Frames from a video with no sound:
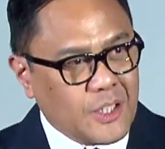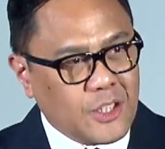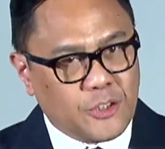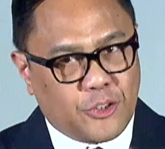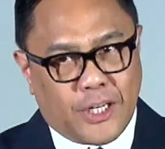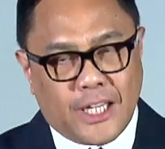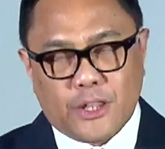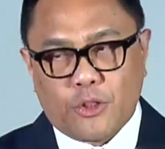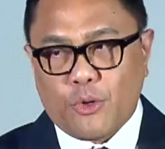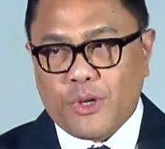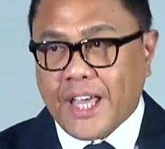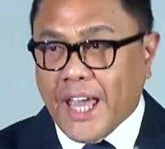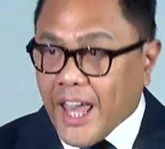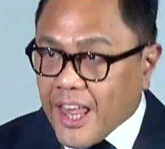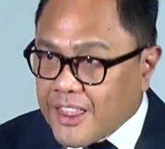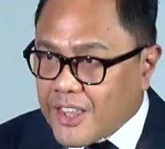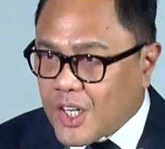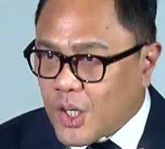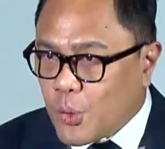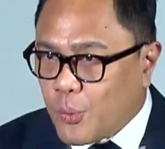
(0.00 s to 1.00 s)
So that
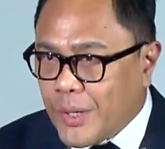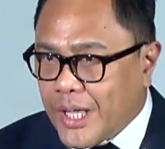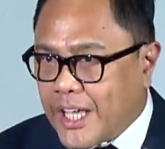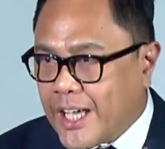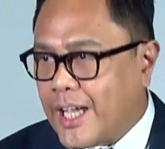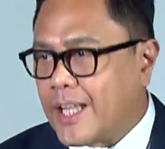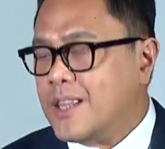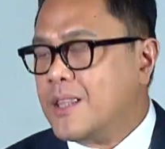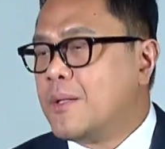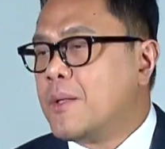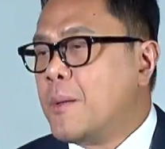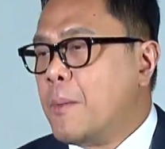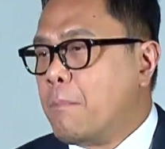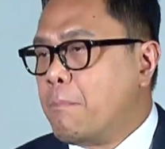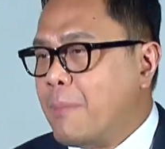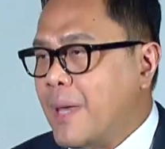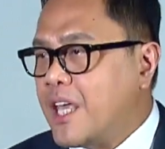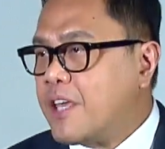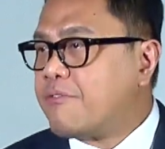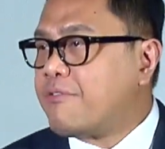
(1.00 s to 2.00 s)
together we can
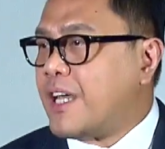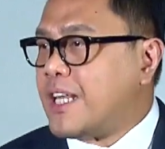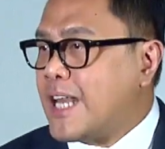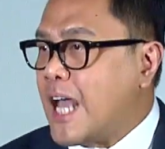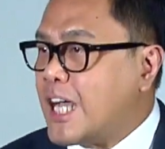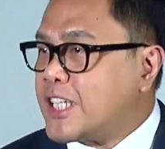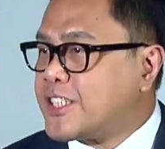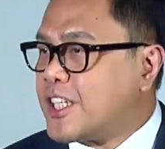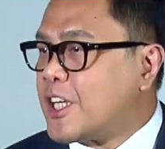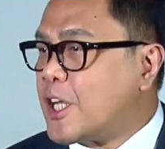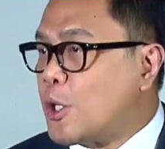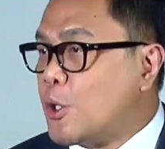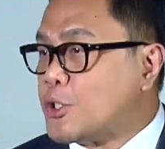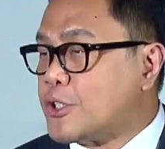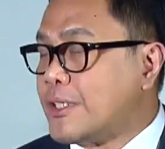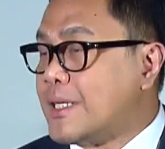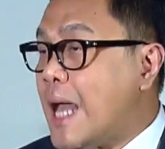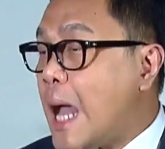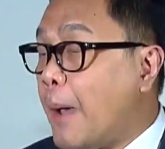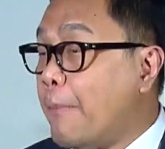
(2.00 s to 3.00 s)
make financial
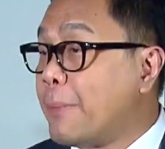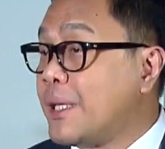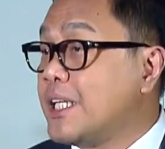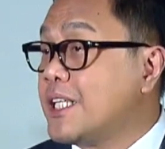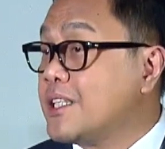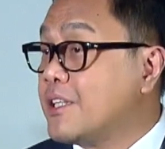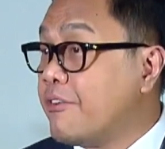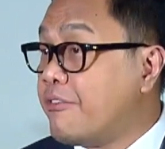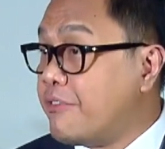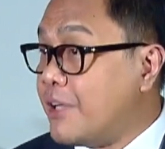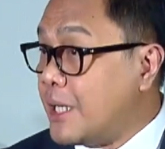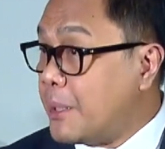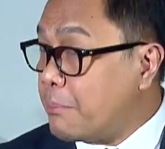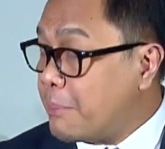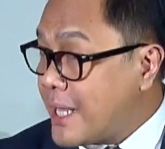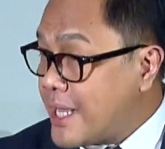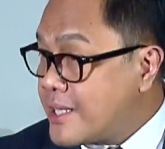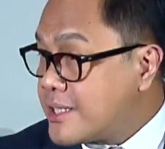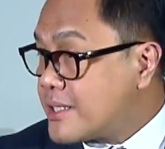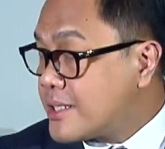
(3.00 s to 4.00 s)
inclusion happen in the
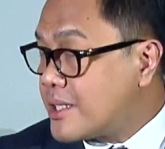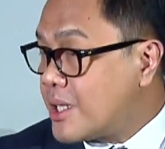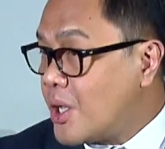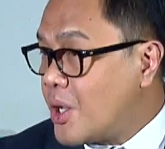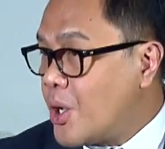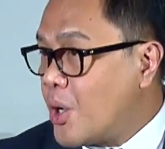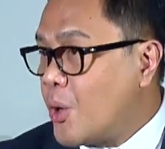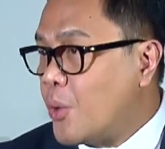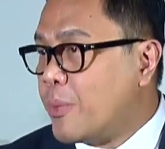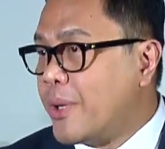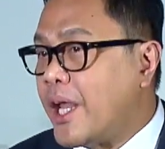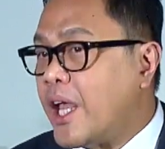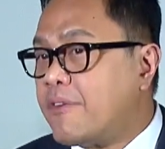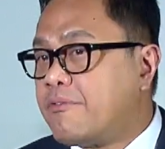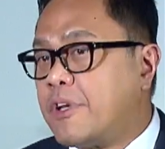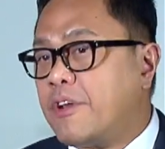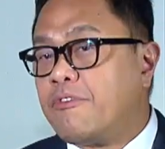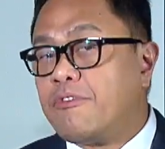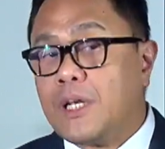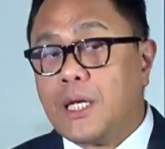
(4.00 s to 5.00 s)
Philippines, where
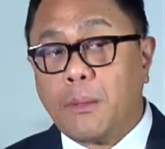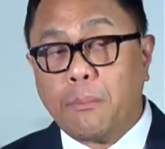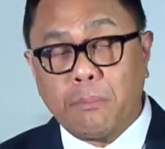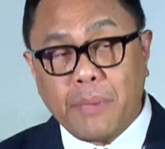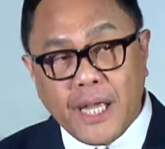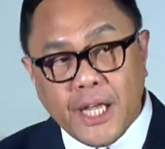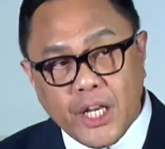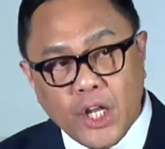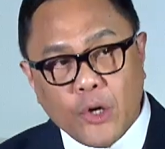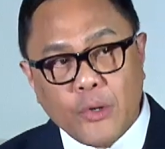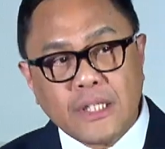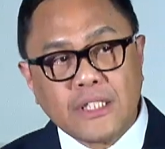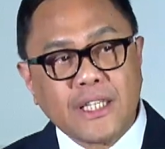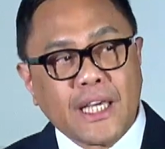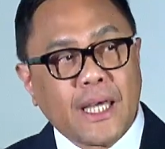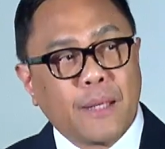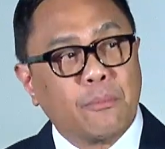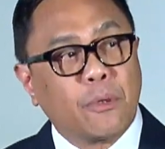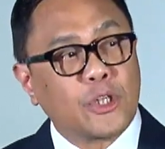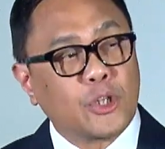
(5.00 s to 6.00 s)
every Filipino is
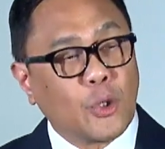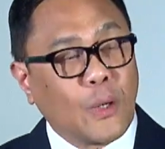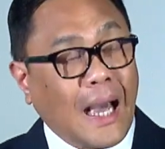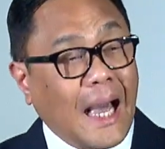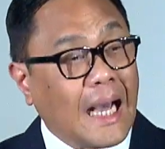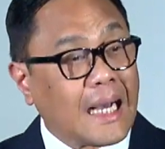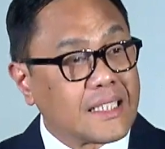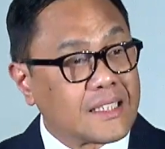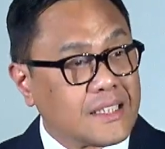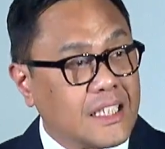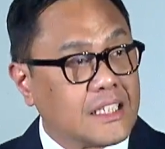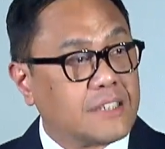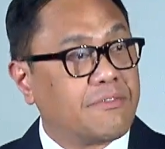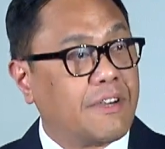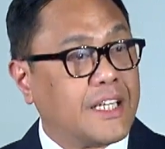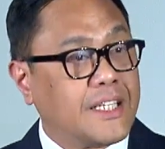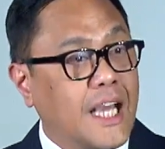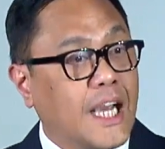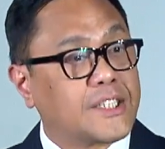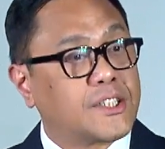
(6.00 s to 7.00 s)
able to access
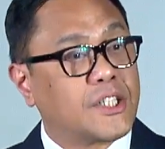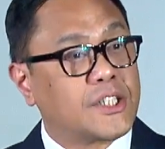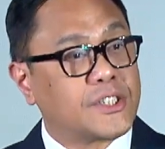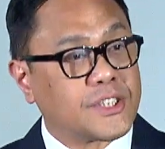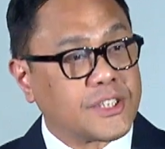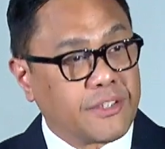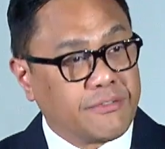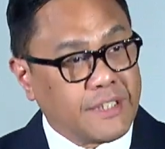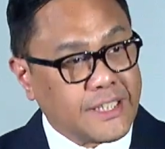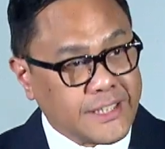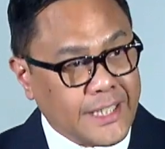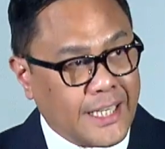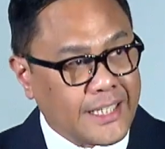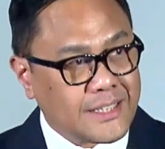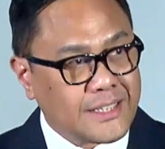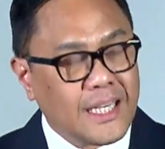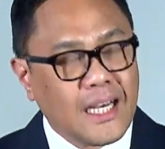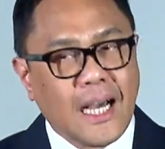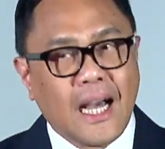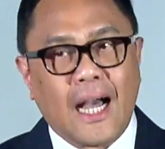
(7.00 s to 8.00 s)
financial
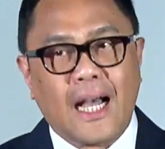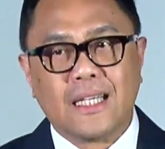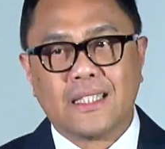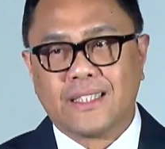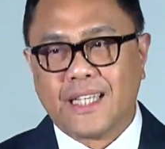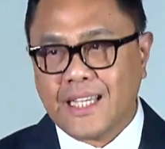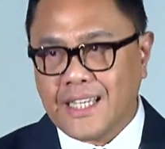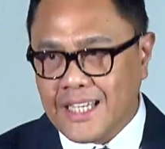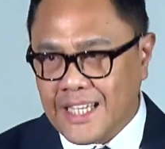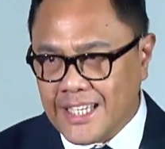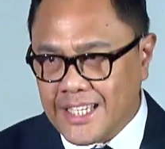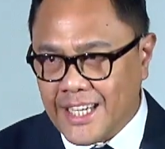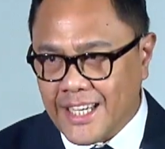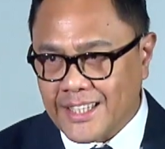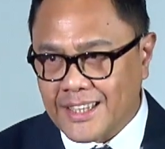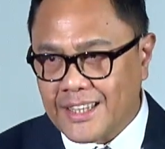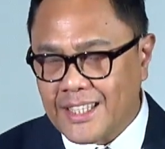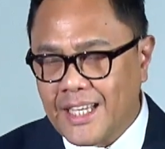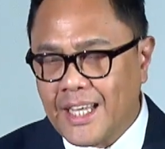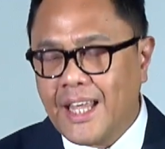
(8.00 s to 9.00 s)
services as they need
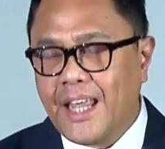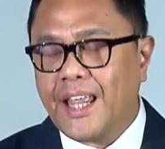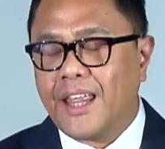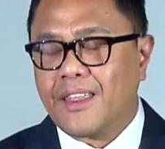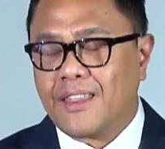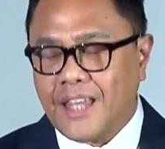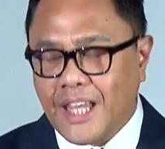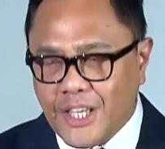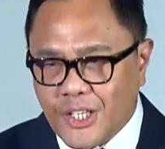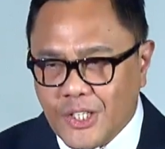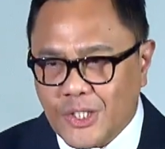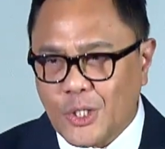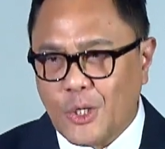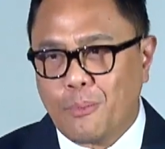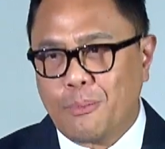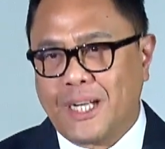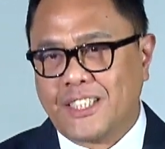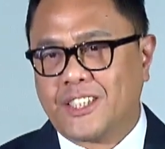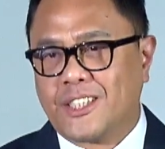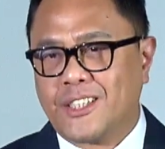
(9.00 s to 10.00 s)
it. Thank you so
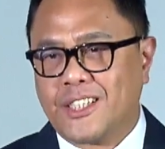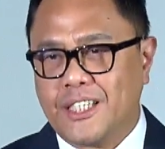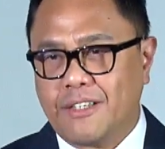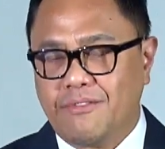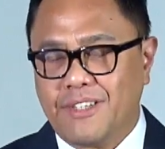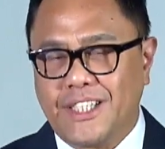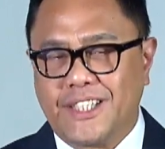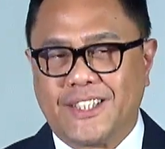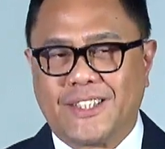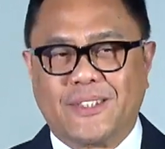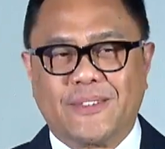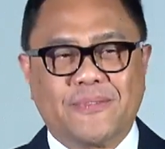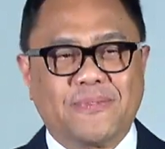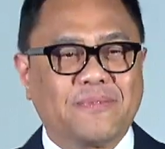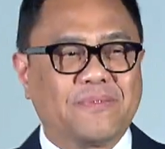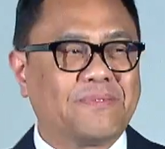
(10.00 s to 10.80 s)
much, Stevie's.